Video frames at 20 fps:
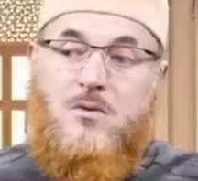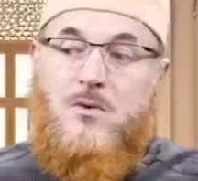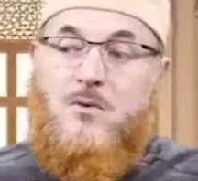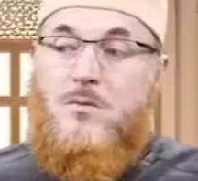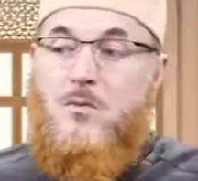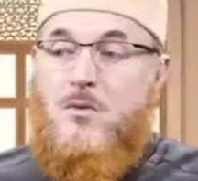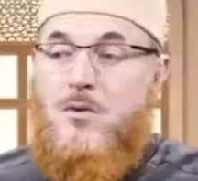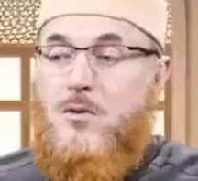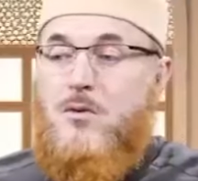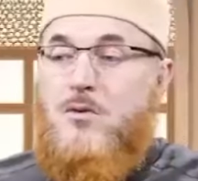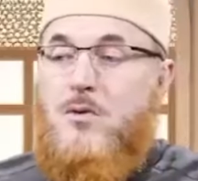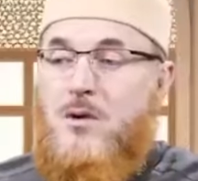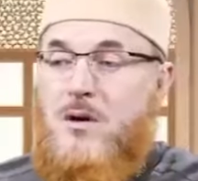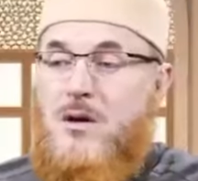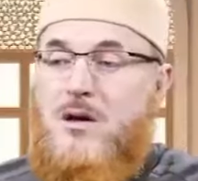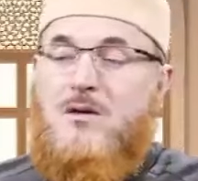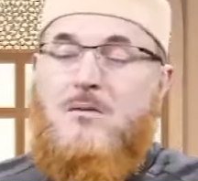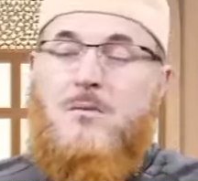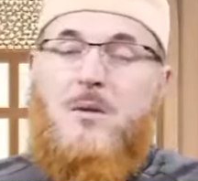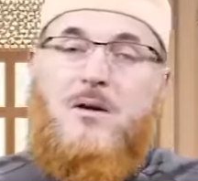Nor more nor
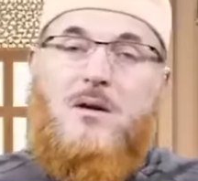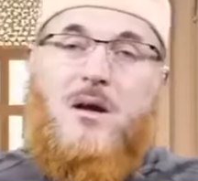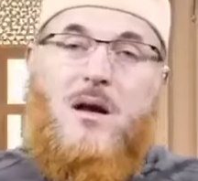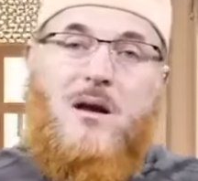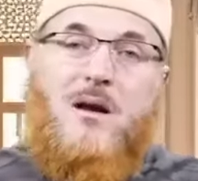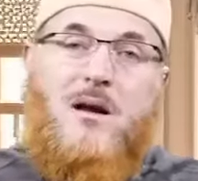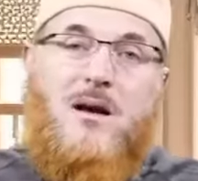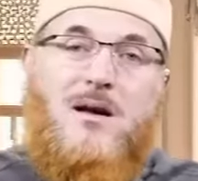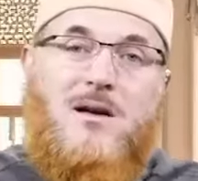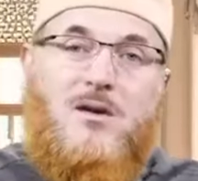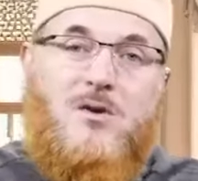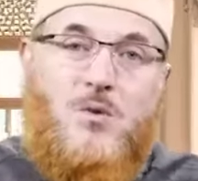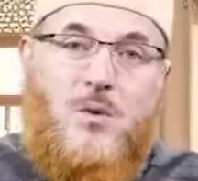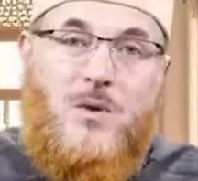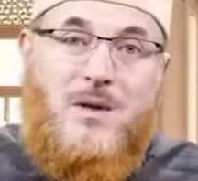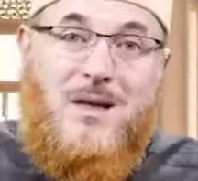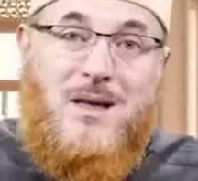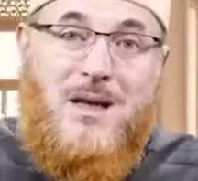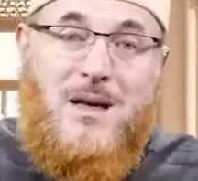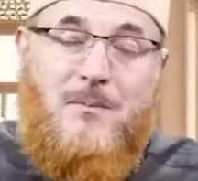less, but Allah is
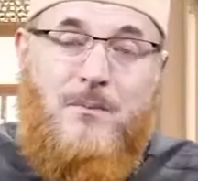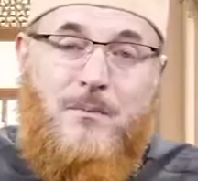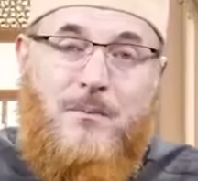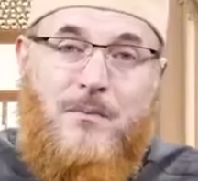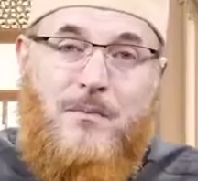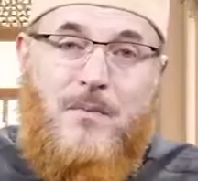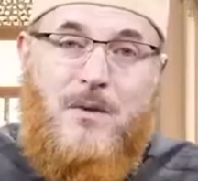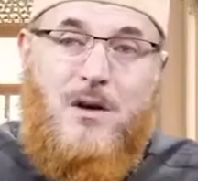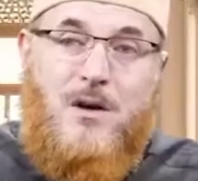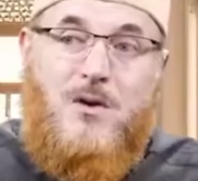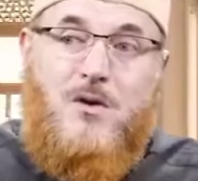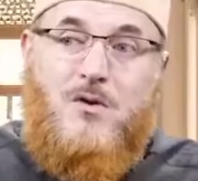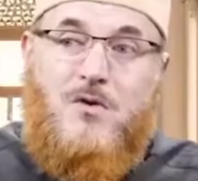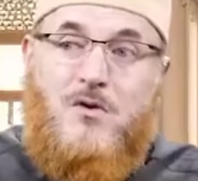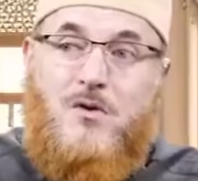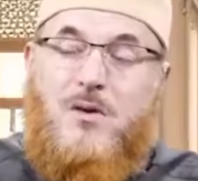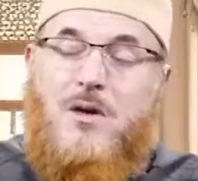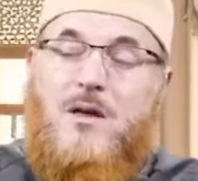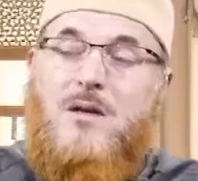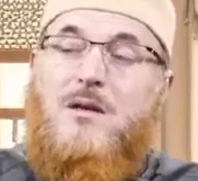with them,
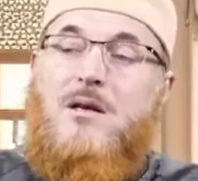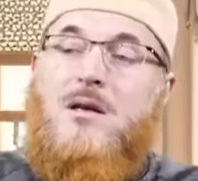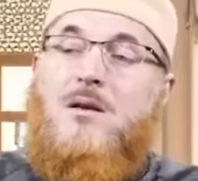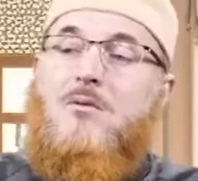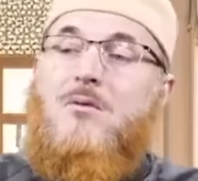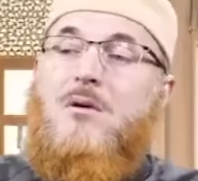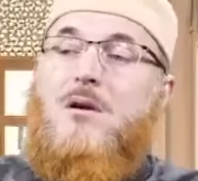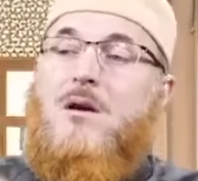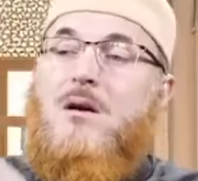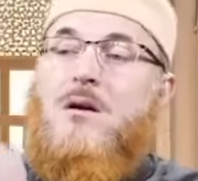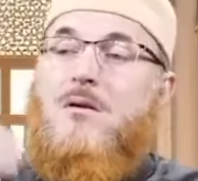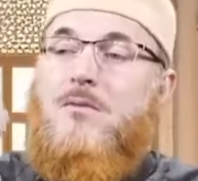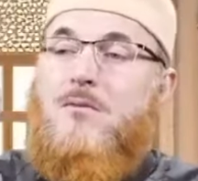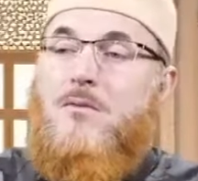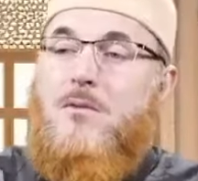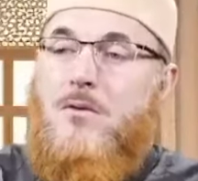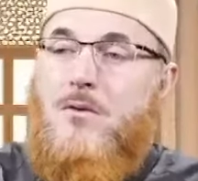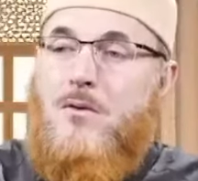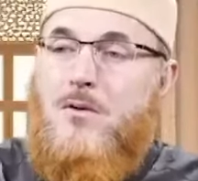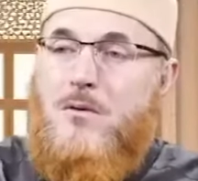so that he will
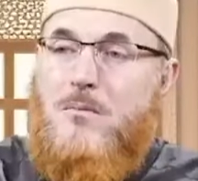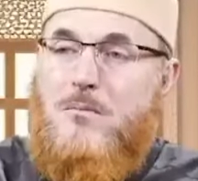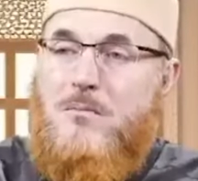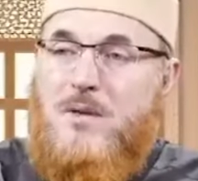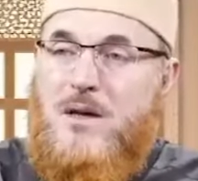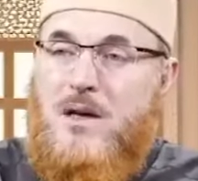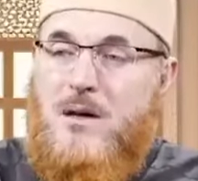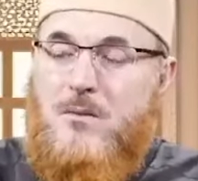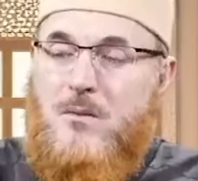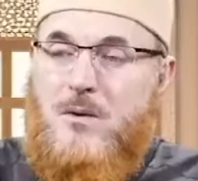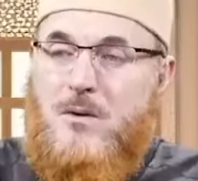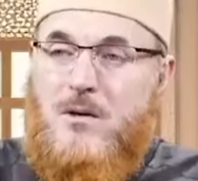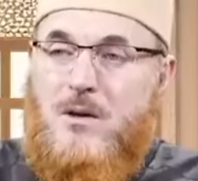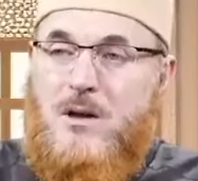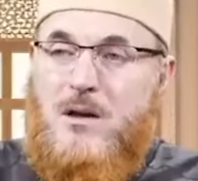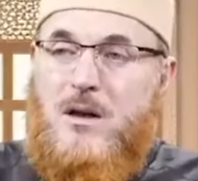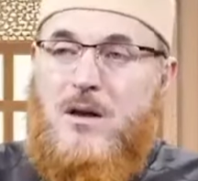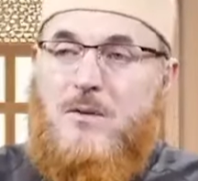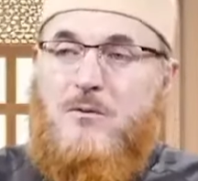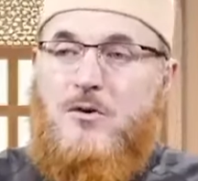inform them on
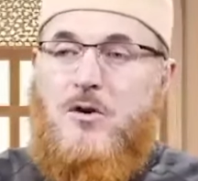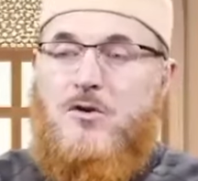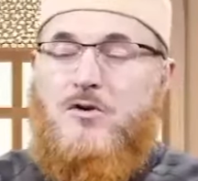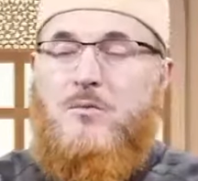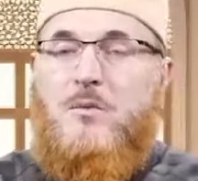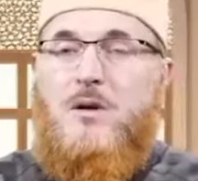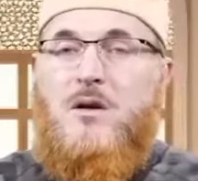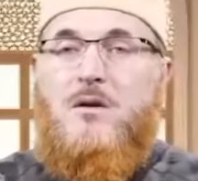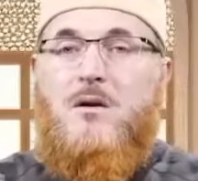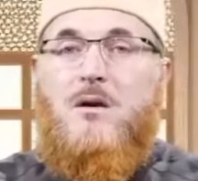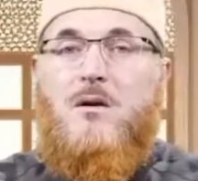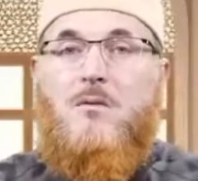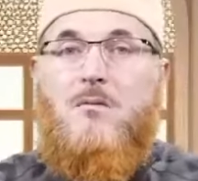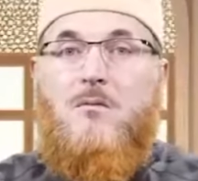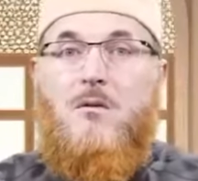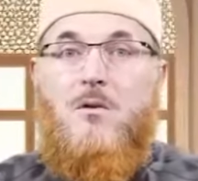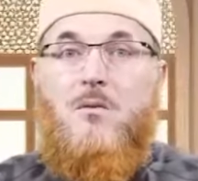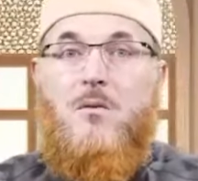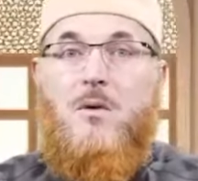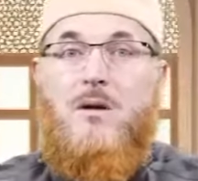the day of judgment
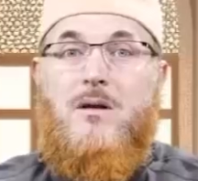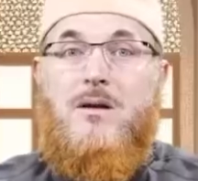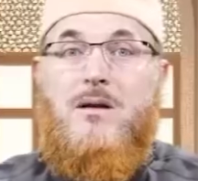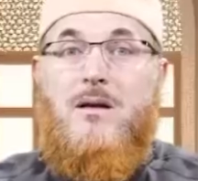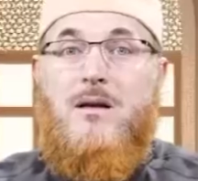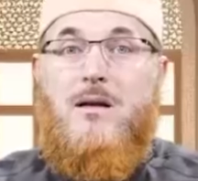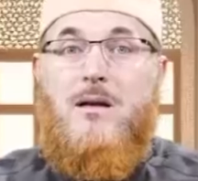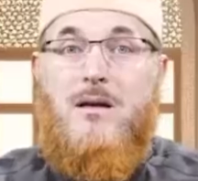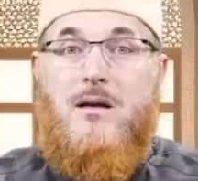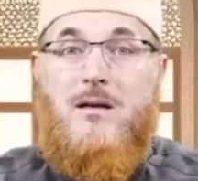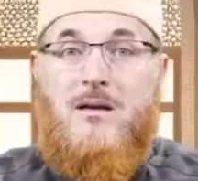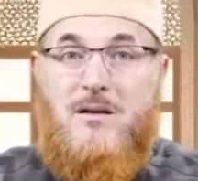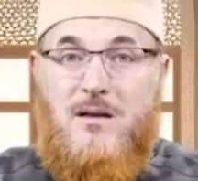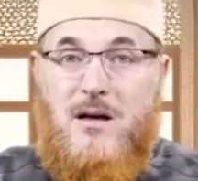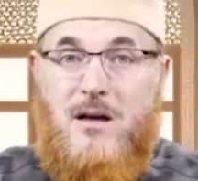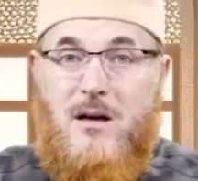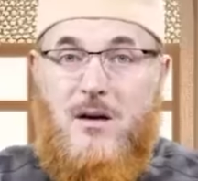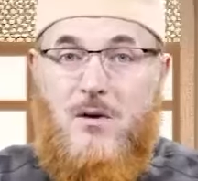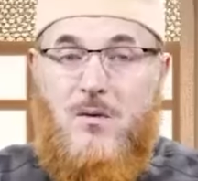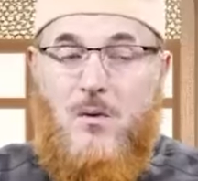with what they
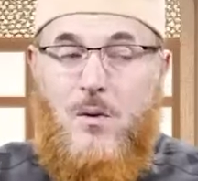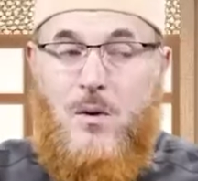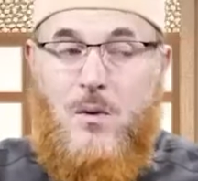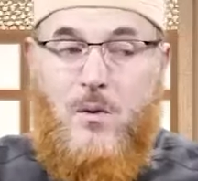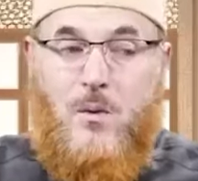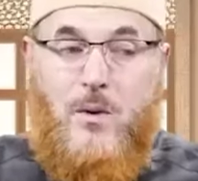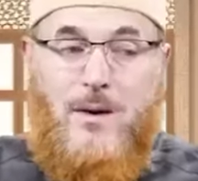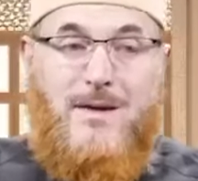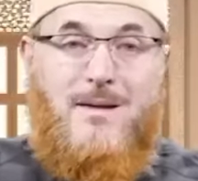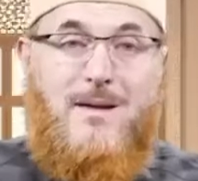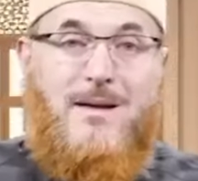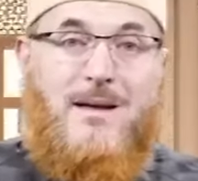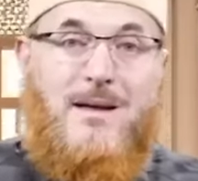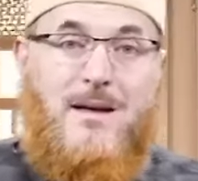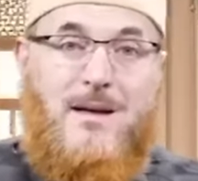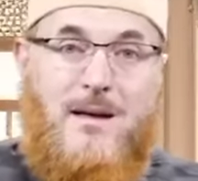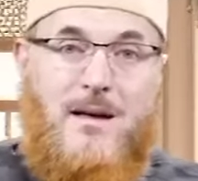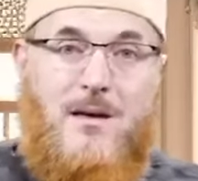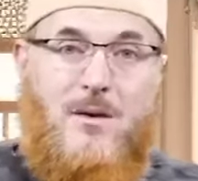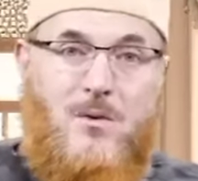said, with what they
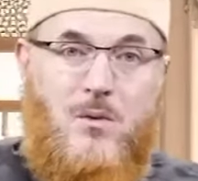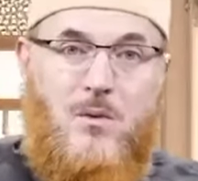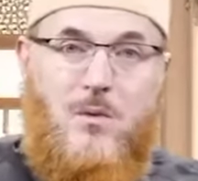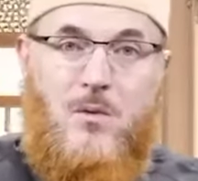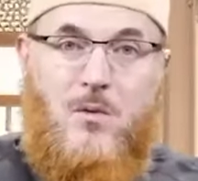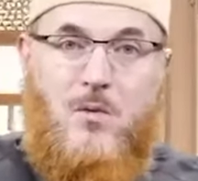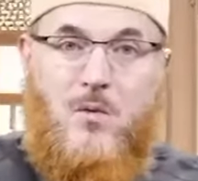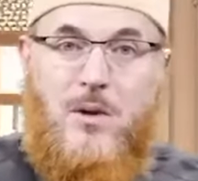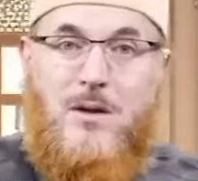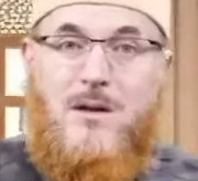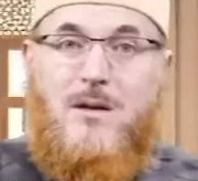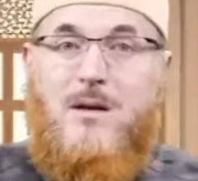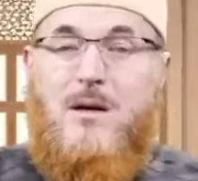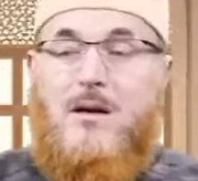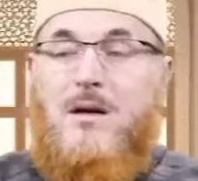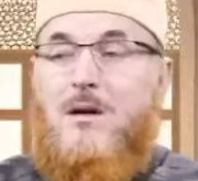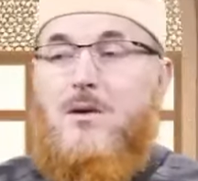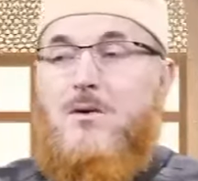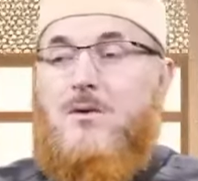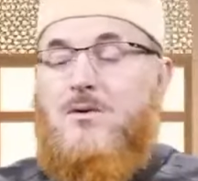did, with what
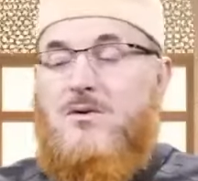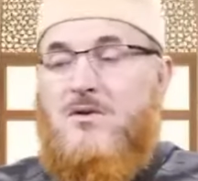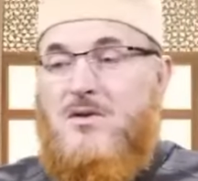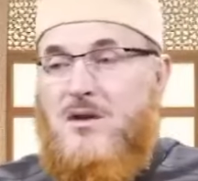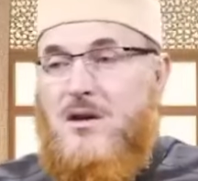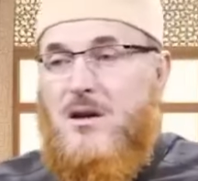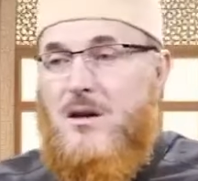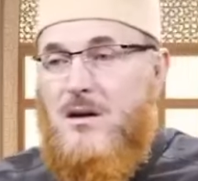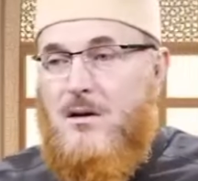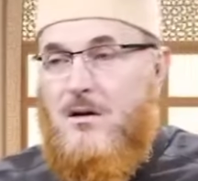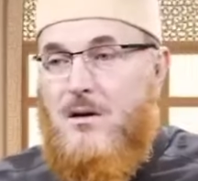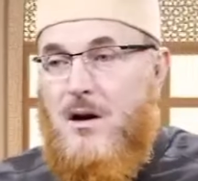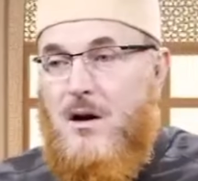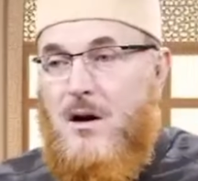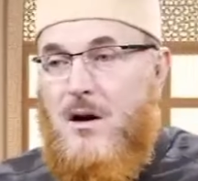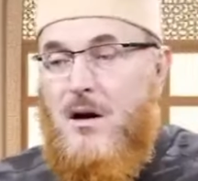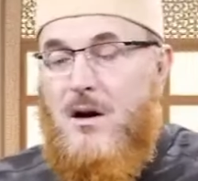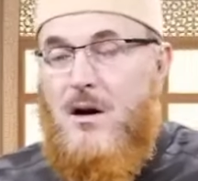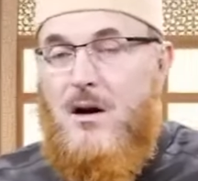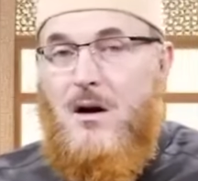they concealed,
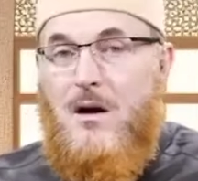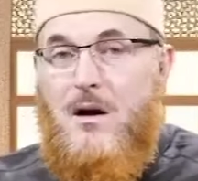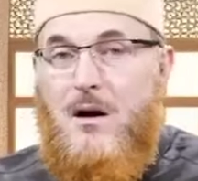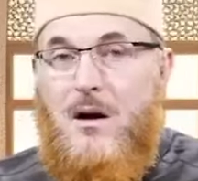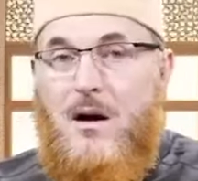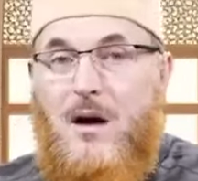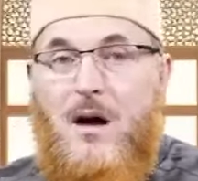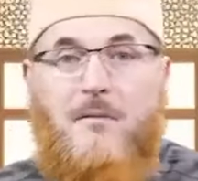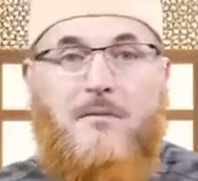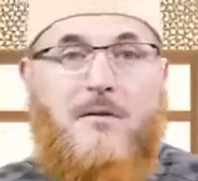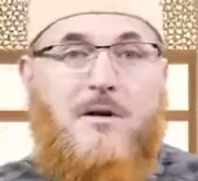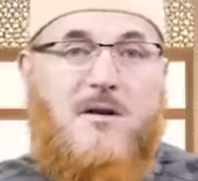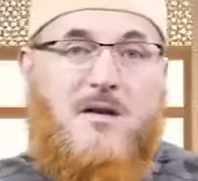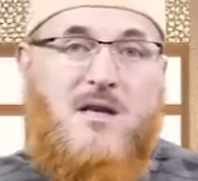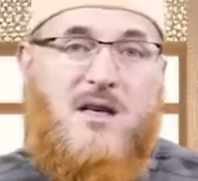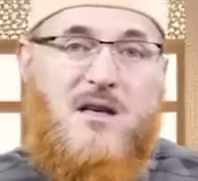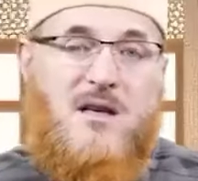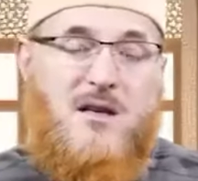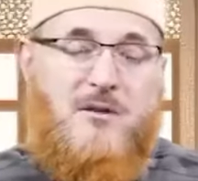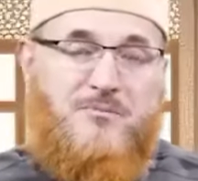
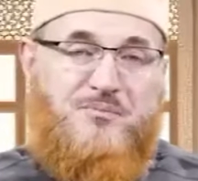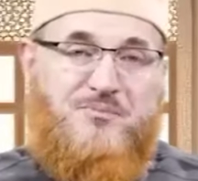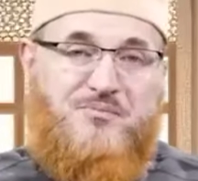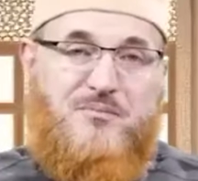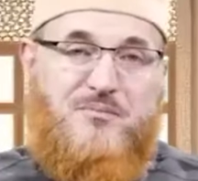everything.